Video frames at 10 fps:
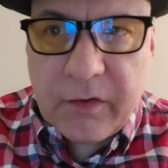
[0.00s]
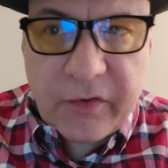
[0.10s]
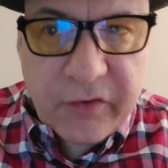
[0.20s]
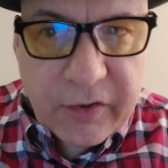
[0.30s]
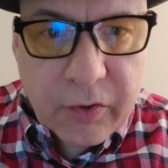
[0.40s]

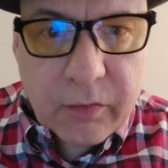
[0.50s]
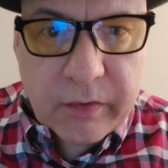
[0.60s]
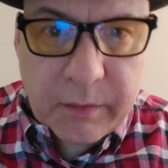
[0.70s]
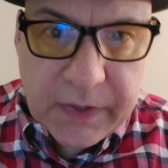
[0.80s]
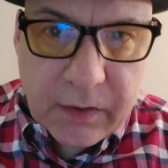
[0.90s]
So she told
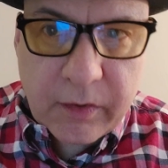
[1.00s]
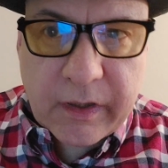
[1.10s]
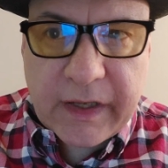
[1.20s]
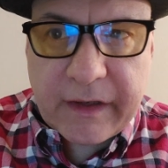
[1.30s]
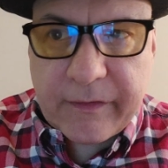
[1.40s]
him he looked
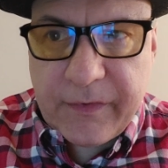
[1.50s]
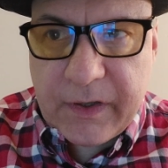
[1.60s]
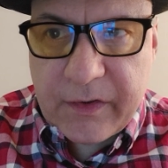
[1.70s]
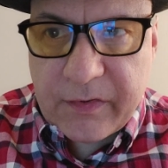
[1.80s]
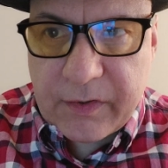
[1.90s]
like a
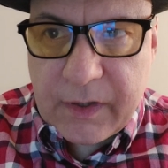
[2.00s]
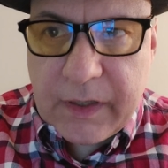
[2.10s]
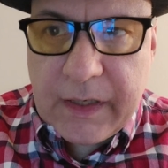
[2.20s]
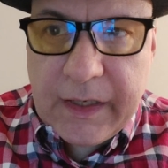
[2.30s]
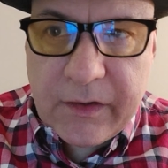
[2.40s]
fish.
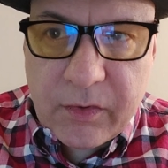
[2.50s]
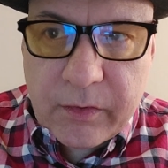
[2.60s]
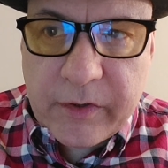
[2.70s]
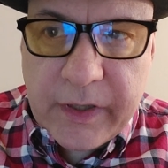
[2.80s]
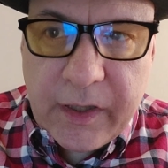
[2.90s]
He
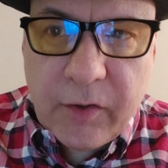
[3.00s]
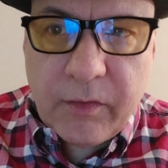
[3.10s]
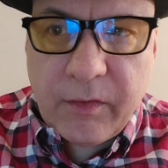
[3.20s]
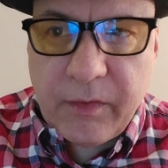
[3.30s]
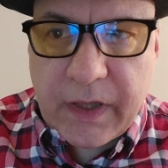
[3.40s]
told her he
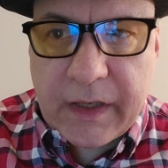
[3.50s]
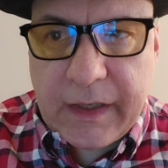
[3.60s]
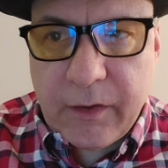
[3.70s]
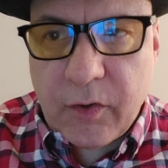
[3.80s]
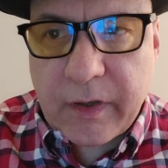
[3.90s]
knew that
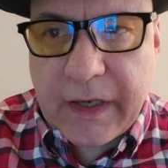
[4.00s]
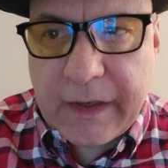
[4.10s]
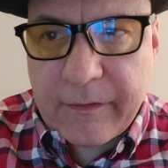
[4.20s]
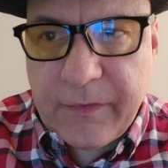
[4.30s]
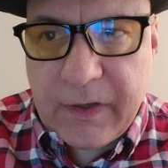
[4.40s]
he looked
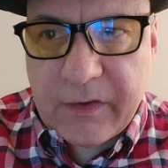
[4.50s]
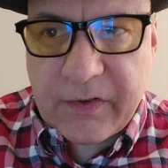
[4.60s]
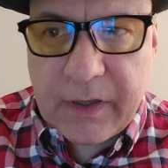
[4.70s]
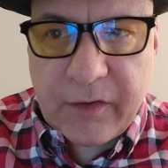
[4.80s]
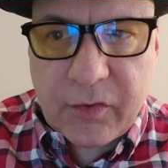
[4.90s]
like a fish,
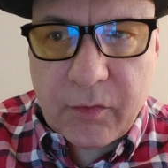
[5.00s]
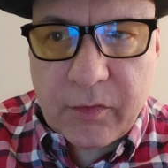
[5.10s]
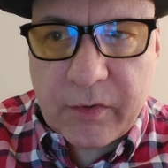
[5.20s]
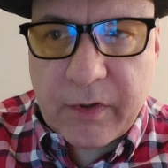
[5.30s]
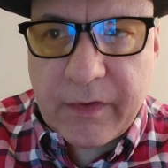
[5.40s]
and he told
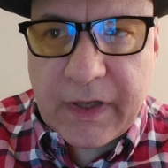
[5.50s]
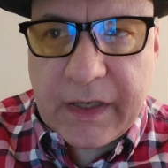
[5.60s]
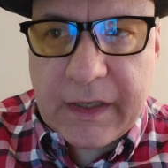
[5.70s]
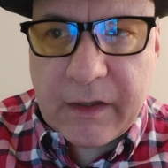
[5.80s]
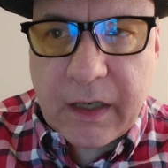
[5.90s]
her that
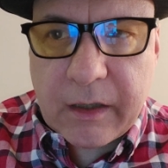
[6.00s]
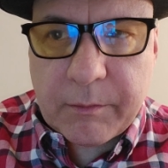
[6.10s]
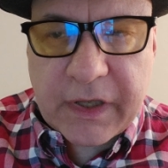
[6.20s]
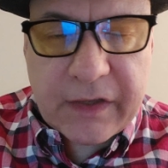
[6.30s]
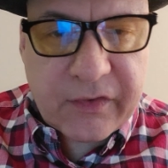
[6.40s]
he had gotten
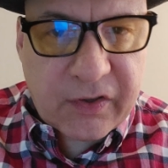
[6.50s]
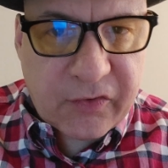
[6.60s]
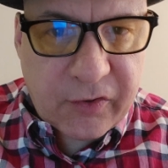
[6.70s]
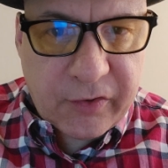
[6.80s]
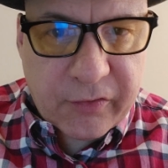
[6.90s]
plastic
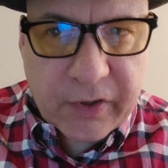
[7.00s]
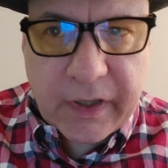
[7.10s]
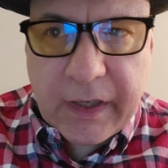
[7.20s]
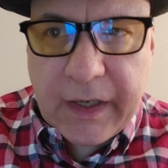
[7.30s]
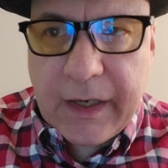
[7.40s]

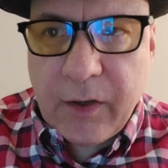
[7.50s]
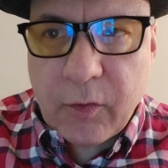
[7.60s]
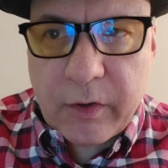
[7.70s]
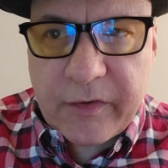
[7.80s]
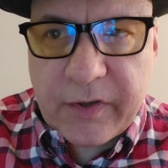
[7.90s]
surgery in
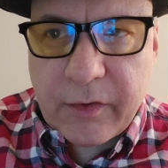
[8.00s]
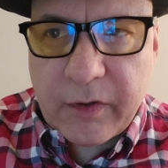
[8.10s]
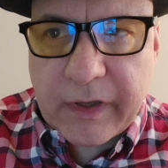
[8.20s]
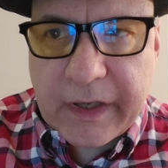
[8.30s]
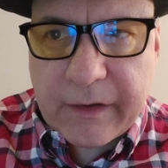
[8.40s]
order to
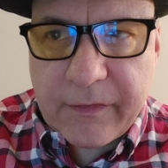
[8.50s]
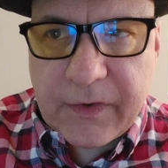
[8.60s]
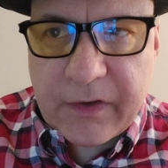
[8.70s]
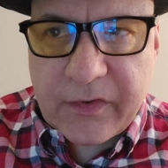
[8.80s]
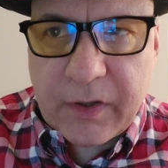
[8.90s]
look like a
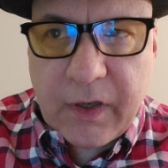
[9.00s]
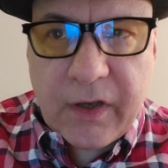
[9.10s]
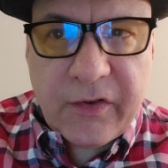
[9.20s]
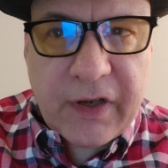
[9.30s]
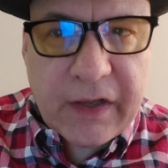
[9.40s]
fish.
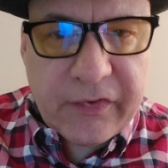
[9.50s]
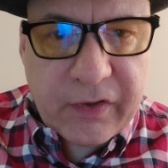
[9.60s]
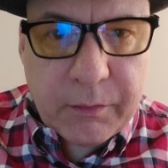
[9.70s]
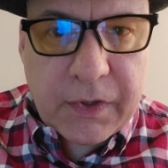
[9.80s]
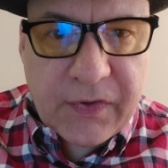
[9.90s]
She asked
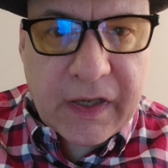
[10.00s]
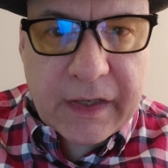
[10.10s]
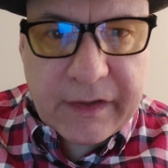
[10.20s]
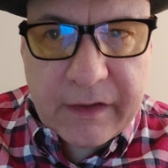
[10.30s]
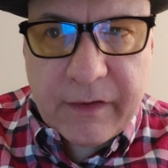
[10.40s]
him if he
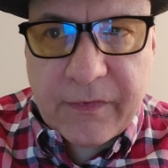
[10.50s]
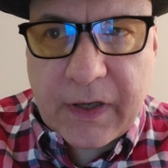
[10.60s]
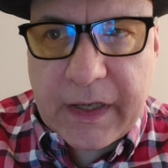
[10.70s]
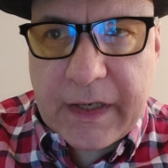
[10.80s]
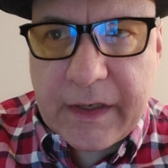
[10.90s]

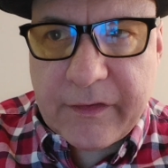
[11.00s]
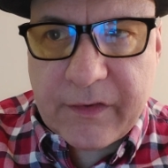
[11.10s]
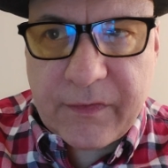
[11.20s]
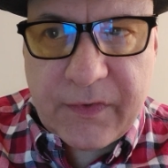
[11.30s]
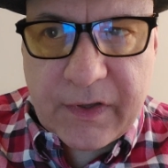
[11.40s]
identified as
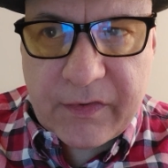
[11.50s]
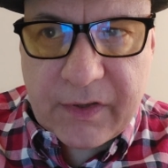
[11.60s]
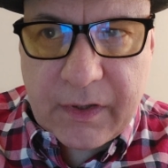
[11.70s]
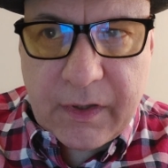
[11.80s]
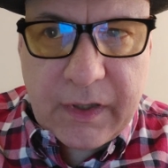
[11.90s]
a fish.
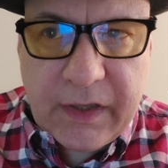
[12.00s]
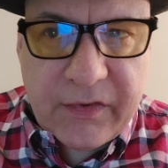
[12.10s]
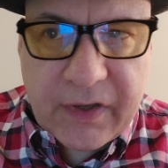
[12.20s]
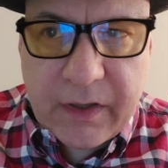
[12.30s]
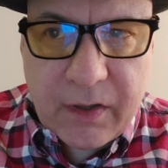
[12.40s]
He
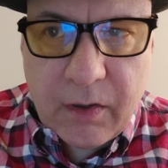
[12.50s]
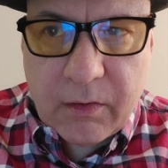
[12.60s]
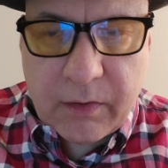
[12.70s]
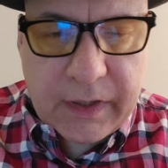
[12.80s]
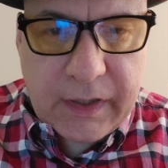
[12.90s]
said
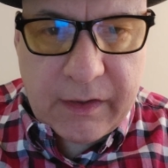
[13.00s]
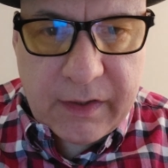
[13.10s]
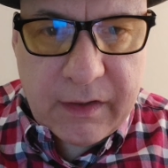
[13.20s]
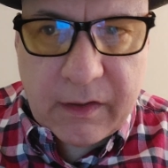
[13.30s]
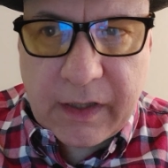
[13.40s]
no, he
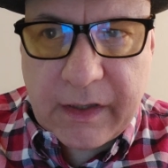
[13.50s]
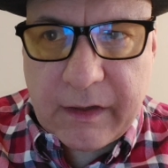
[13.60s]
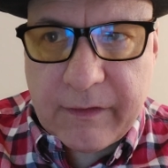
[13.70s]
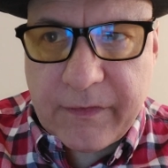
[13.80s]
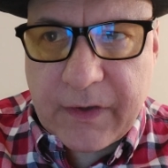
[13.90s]
didn't
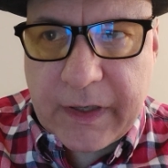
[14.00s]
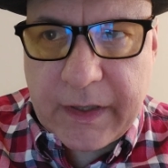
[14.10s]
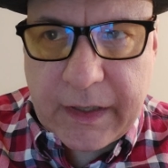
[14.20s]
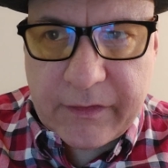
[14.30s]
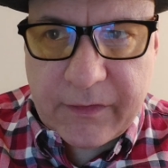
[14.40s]
identify
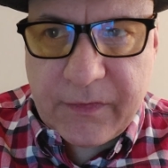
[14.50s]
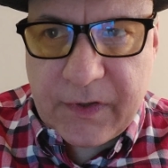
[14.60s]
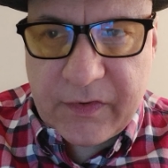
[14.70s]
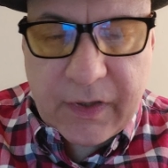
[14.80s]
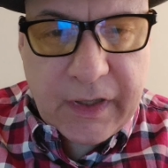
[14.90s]
as a
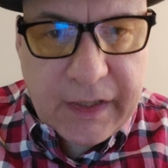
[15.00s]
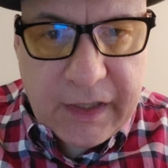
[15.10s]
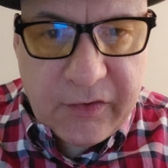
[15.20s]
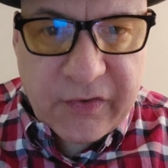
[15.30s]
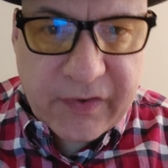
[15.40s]
fish.
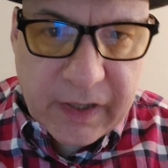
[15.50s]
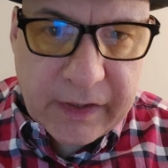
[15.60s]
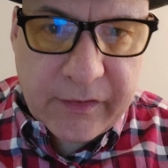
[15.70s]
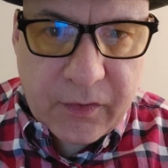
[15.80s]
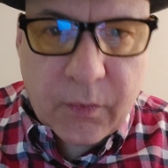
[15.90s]
He just
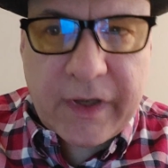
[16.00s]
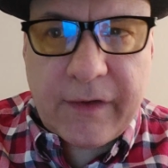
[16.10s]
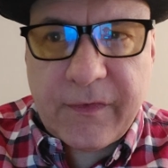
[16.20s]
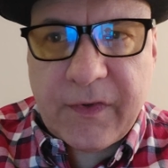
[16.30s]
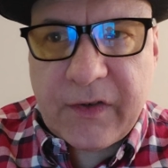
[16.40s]
liked the way
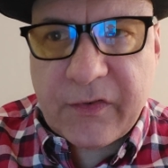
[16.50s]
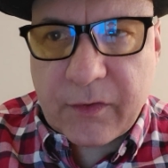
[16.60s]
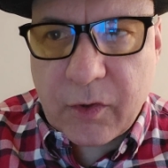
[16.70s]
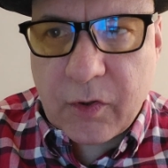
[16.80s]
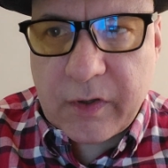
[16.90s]
fish
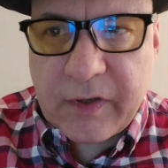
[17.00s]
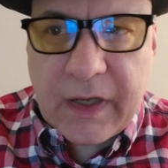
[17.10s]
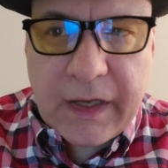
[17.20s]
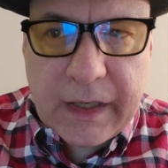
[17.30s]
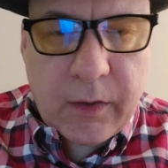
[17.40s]
looked,
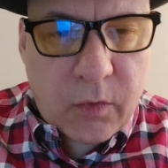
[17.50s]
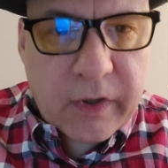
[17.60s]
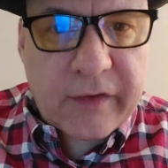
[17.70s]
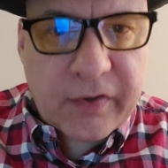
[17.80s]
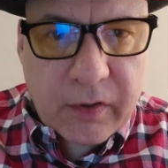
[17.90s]
and he
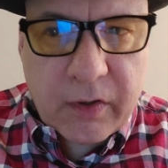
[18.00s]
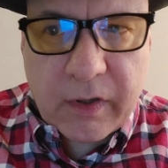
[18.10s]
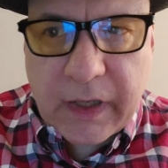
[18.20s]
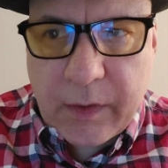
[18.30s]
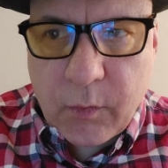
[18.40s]
wanted to look
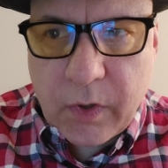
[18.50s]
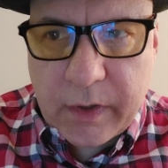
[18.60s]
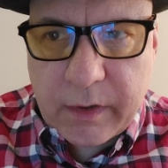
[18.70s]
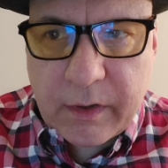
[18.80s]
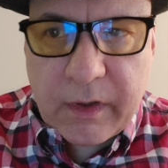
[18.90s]
like
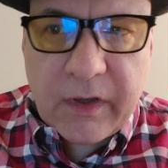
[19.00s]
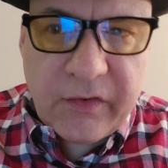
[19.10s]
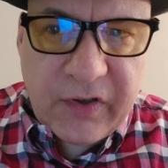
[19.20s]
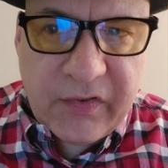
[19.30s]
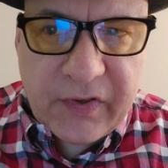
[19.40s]
one.
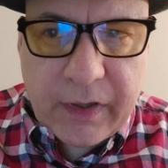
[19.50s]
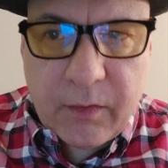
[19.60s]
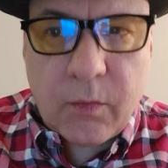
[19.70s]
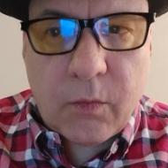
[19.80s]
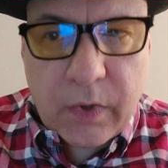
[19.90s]
She
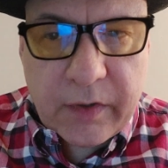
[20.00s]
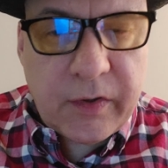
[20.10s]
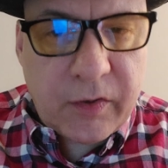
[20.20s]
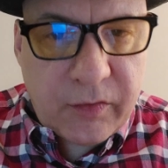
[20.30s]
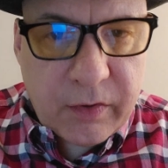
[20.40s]
said, Well,
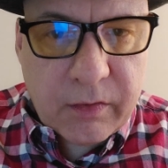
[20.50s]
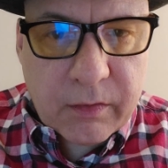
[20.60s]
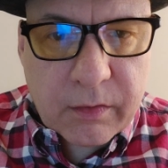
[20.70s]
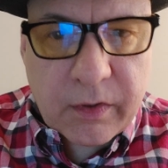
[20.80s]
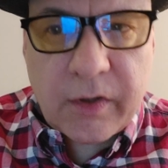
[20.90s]
you
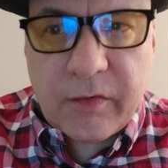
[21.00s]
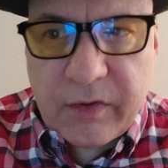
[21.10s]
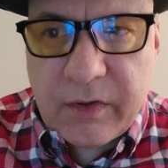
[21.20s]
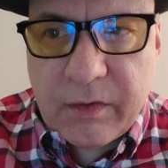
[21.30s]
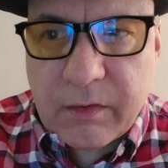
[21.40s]
do. You
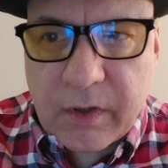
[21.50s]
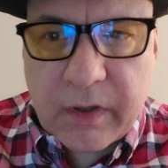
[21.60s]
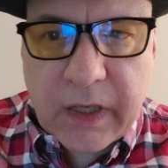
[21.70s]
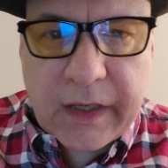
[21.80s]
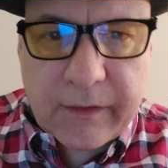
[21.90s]
do
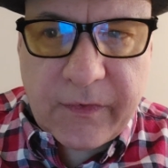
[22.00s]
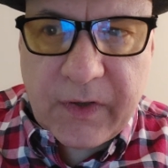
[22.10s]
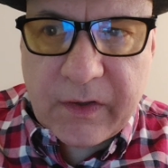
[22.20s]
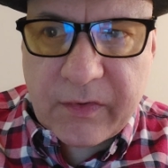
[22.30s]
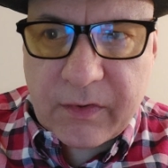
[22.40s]
look like a
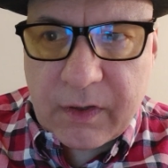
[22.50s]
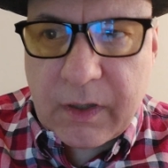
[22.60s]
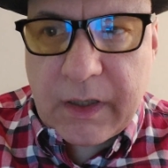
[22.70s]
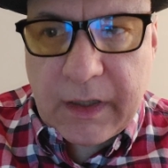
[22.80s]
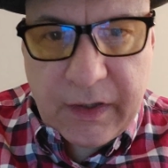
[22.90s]
fish.
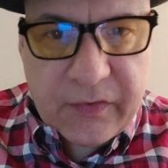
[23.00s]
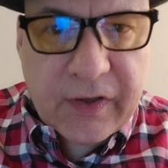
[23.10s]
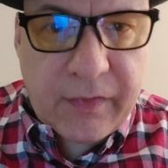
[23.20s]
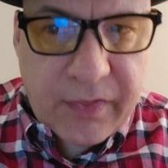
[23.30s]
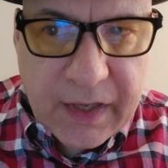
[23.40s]
He
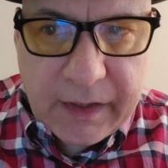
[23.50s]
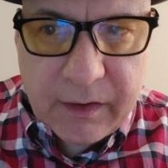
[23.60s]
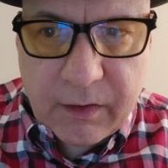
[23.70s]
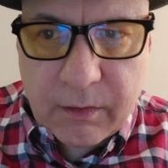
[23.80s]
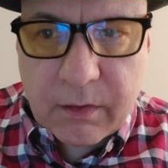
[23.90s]
said, Thank
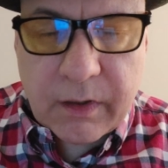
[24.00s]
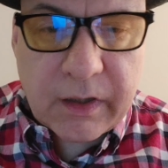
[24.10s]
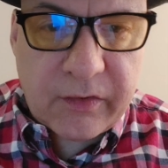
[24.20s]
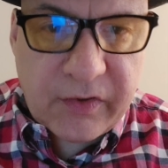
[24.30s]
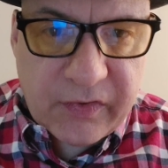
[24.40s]
you.
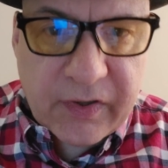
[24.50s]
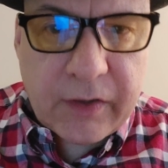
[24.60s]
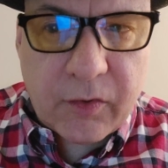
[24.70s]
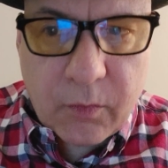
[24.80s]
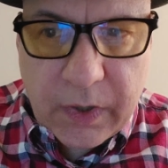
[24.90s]
And she
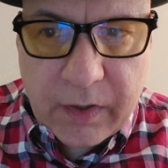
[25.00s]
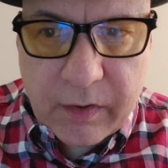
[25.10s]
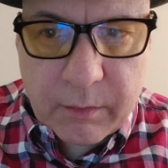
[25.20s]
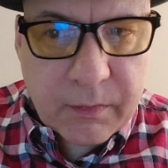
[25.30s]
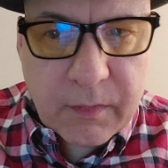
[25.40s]
said, You're
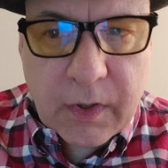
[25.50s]
welcome,